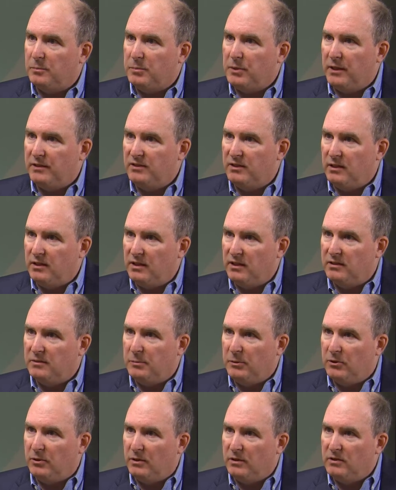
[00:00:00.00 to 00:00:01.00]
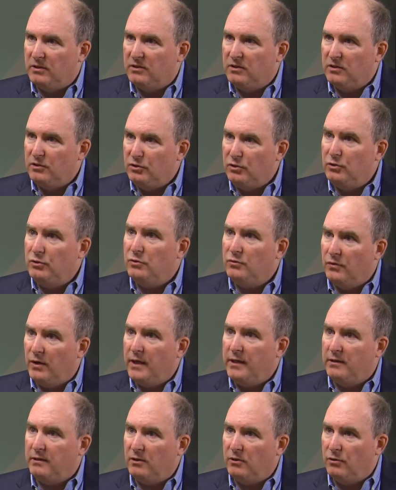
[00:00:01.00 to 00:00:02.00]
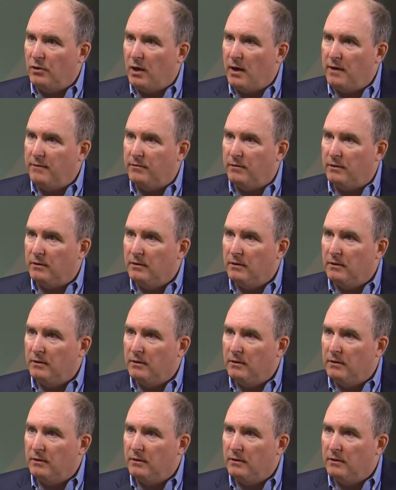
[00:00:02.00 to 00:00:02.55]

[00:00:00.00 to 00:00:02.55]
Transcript: a pleasant experience, you rate the driver.